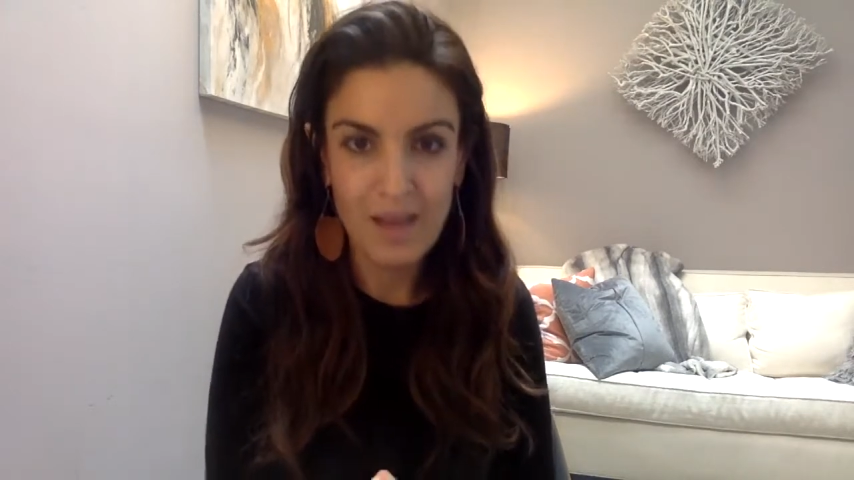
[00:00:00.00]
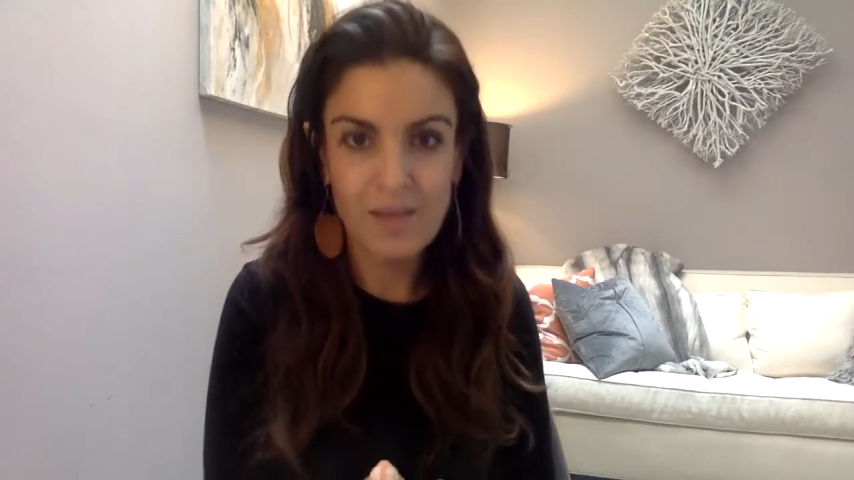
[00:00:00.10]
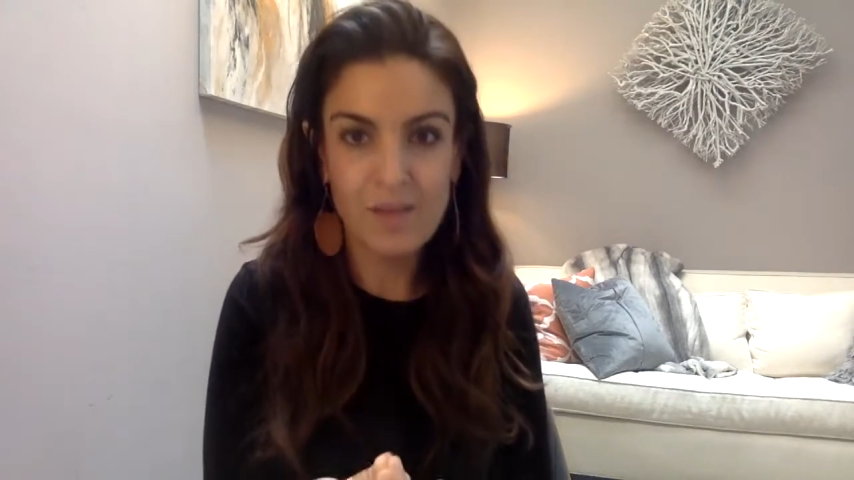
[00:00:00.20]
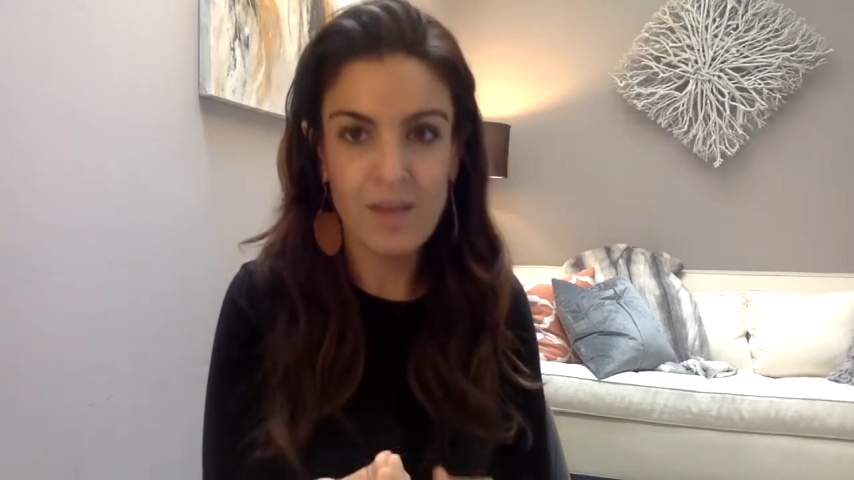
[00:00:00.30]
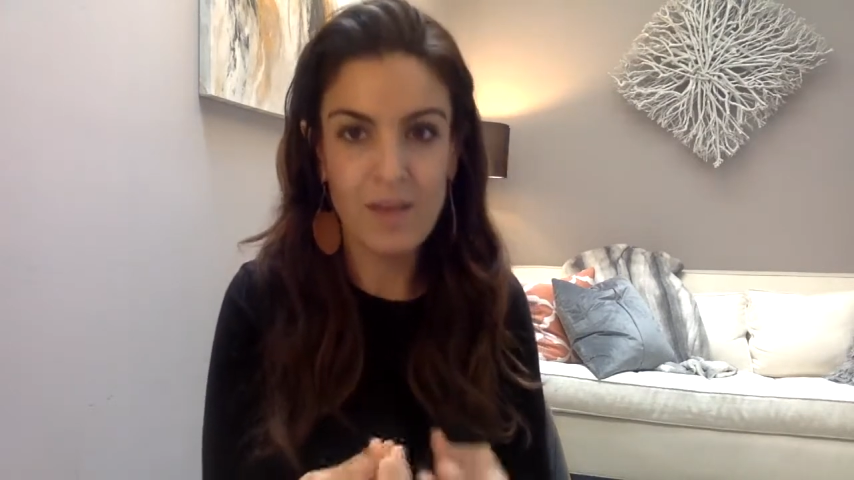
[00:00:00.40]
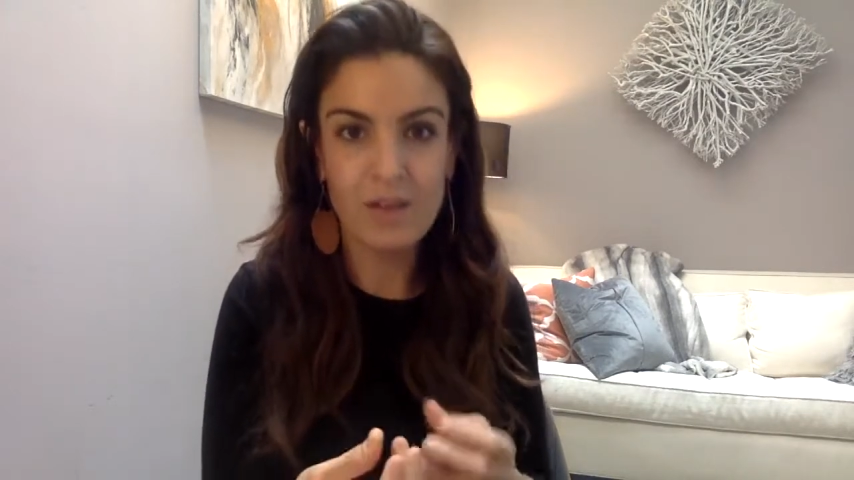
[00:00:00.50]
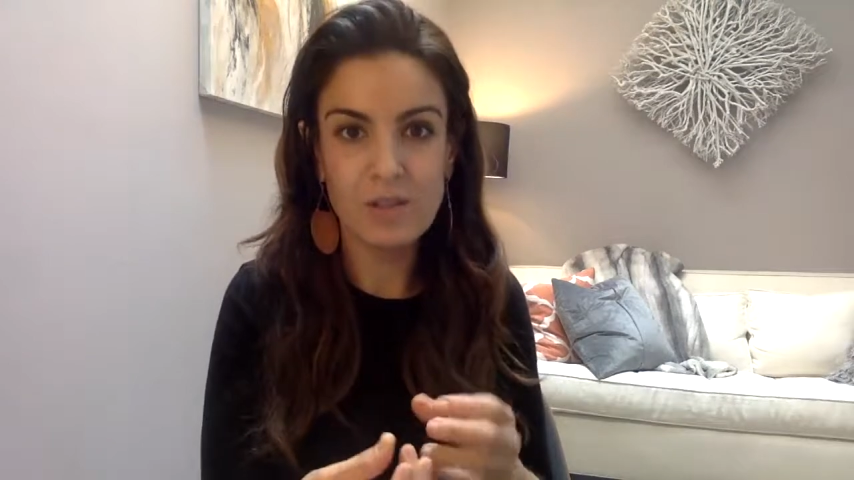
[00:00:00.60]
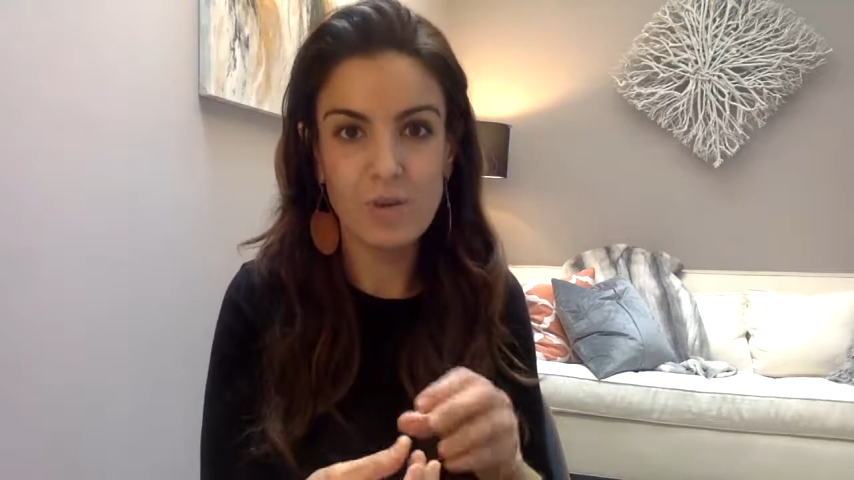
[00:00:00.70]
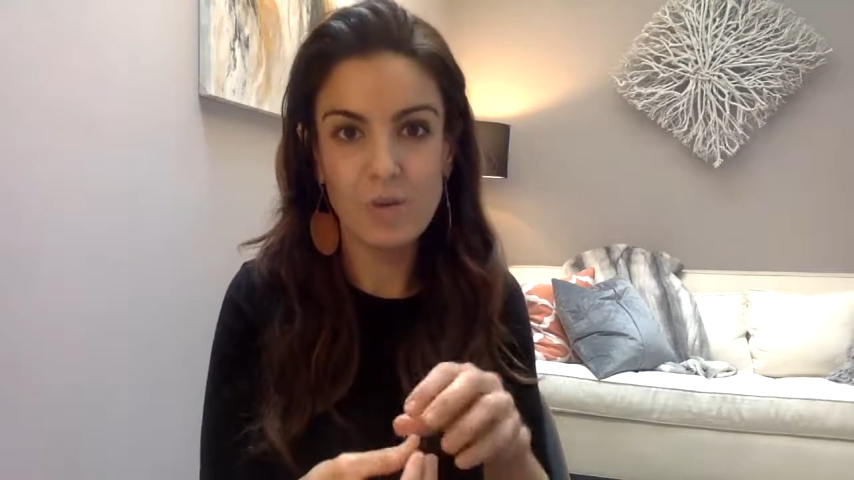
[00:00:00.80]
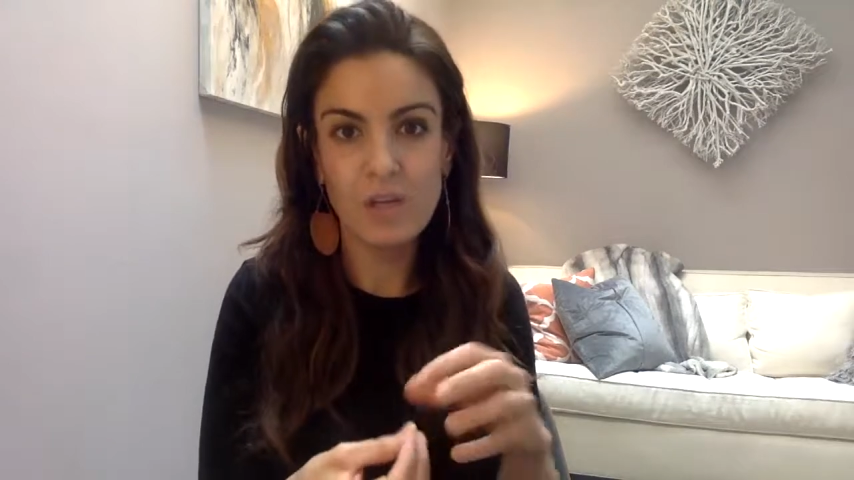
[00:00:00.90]
so that it could
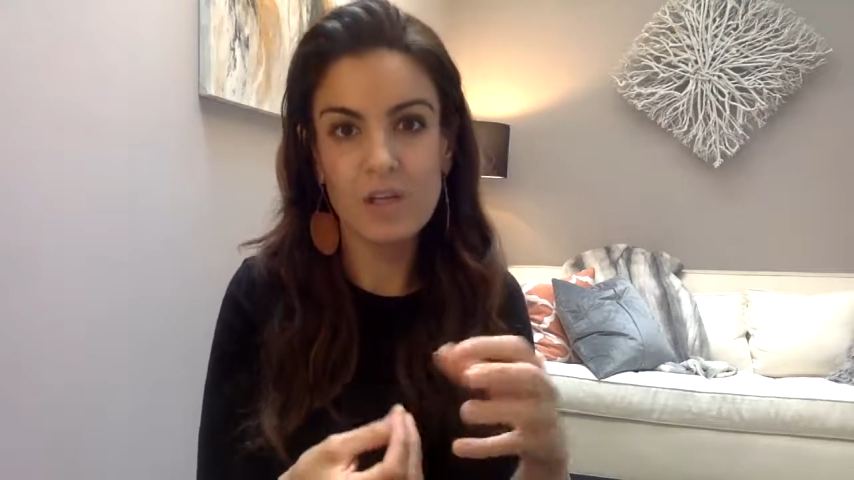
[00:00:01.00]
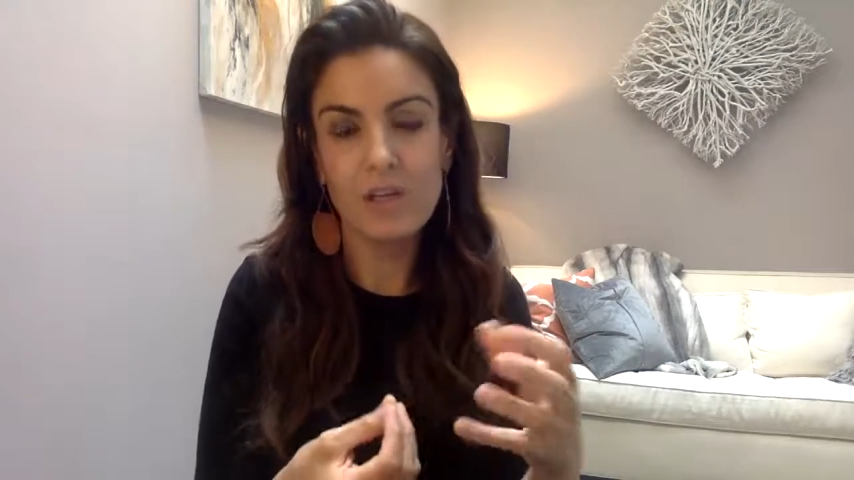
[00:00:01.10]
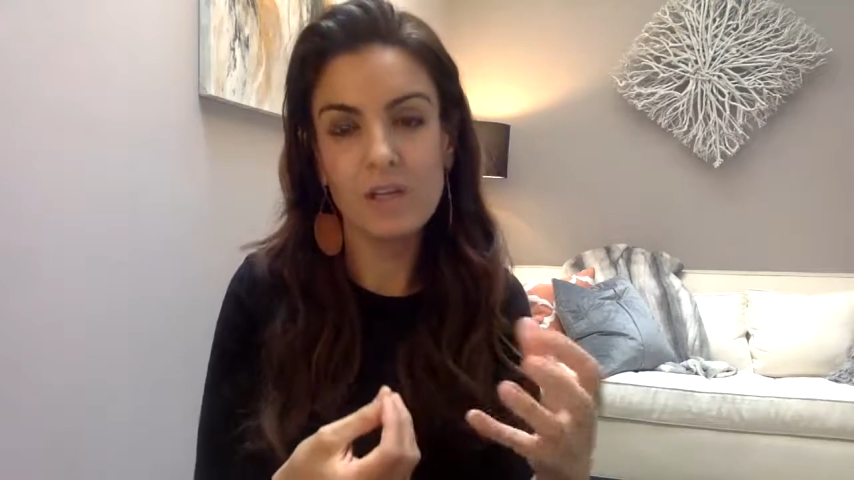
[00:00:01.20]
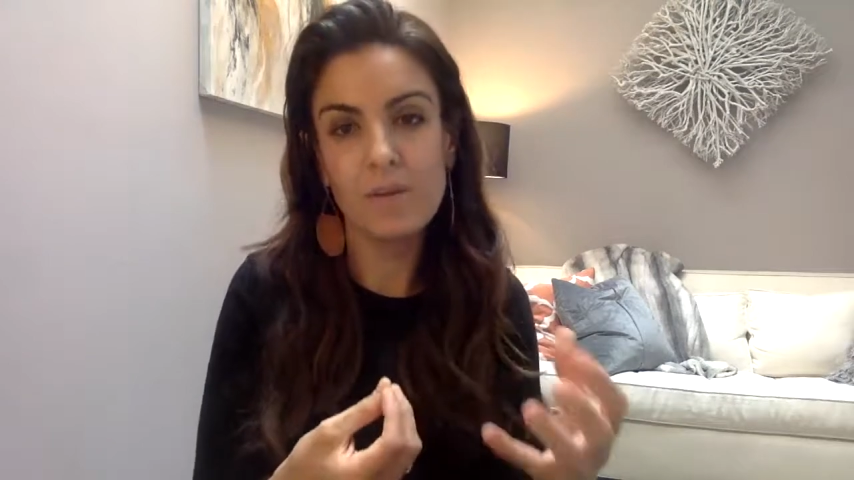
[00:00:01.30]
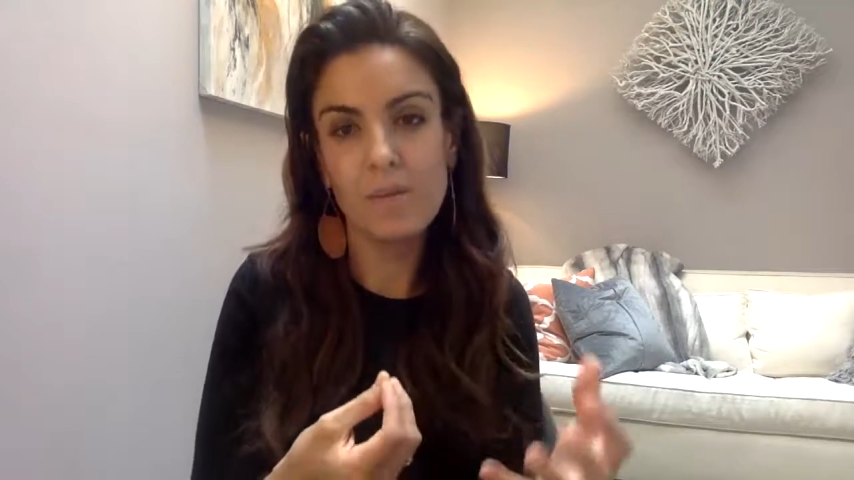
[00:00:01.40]
slowly